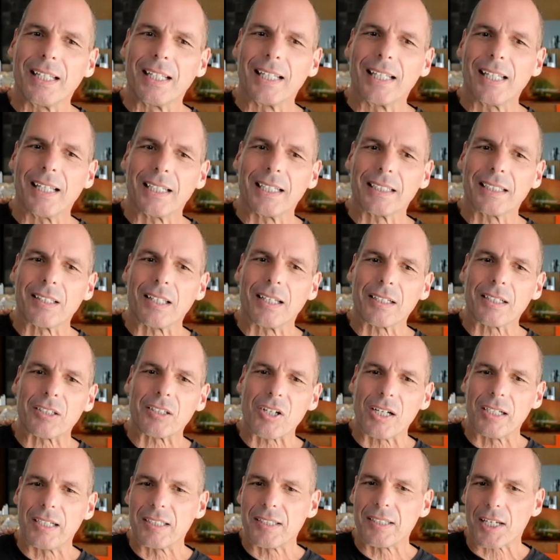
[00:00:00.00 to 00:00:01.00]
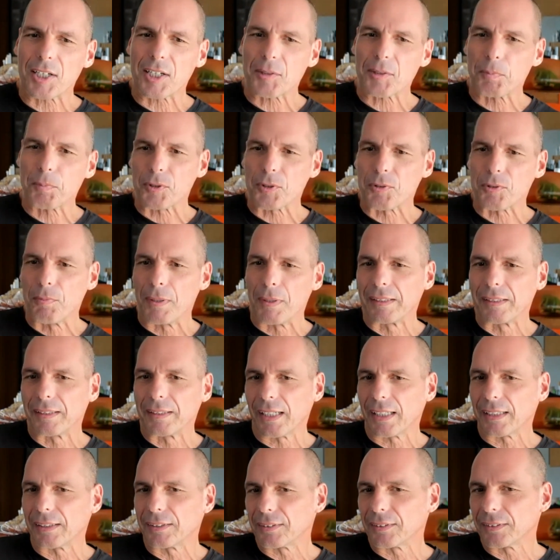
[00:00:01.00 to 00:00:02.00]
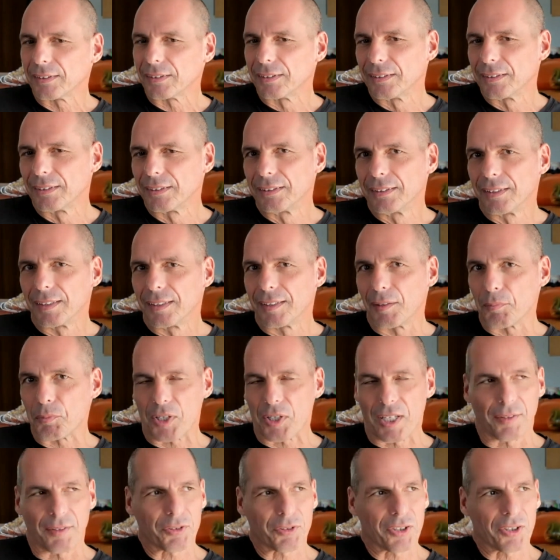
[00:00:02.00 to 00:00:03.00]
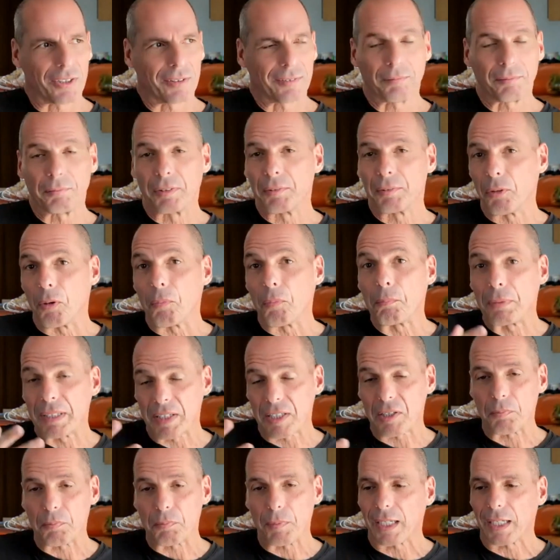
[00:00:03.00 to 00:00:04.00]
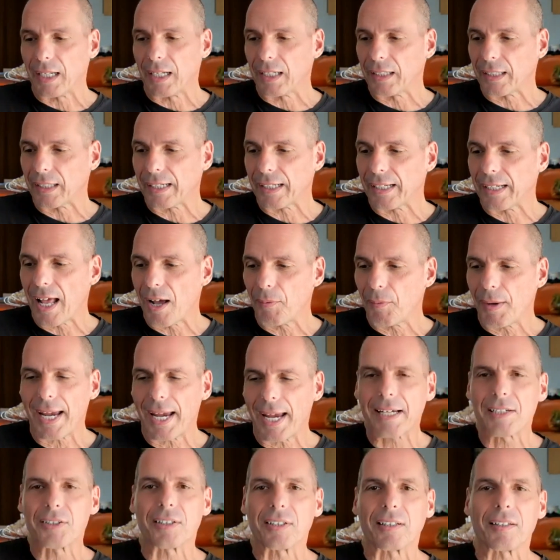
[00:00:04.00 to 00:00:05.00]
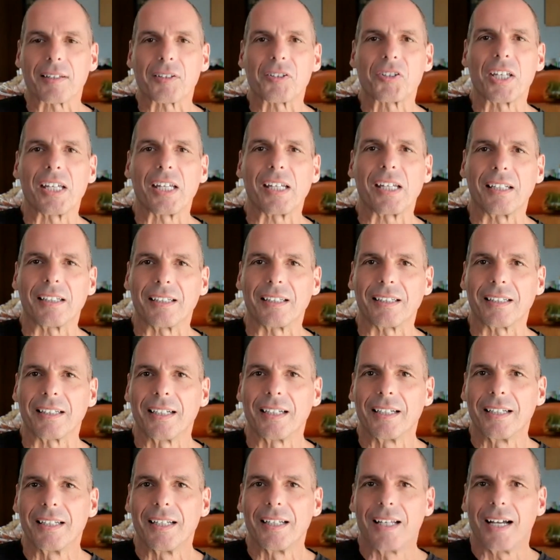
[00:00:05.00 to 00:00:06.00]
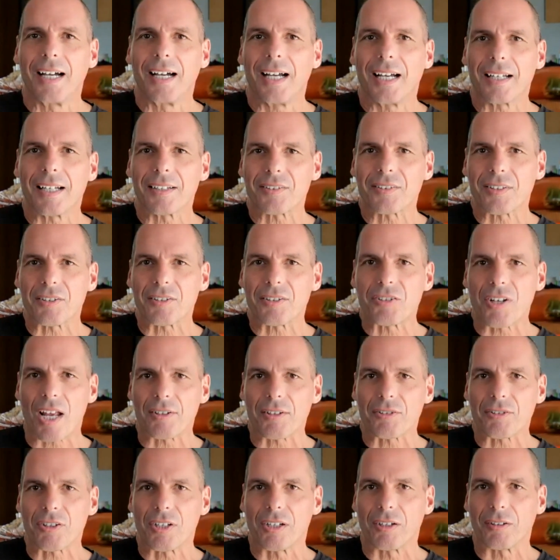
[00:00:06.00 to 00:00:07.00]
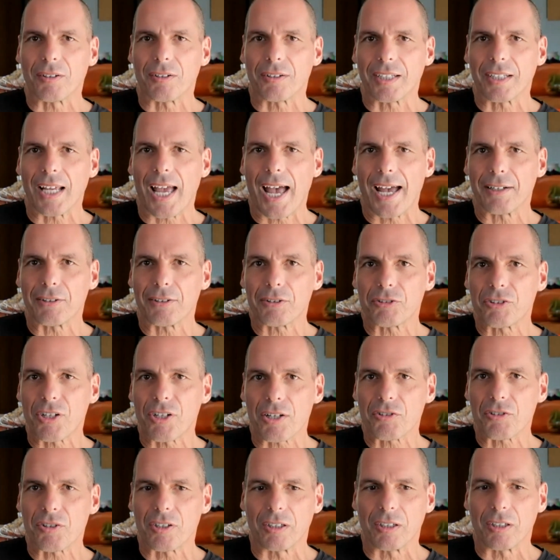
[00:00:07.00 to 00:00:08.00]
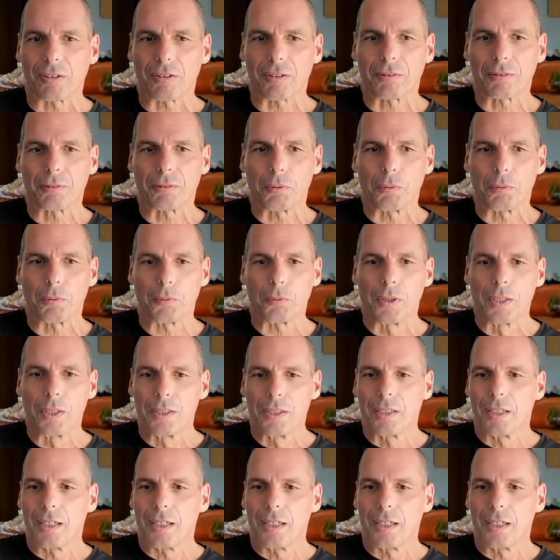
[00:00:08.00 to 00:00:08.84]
that Chinese exports maintained themselves. And Mrs. Merkel can now exit the scene as the chancellor, the Iron Chancellor, who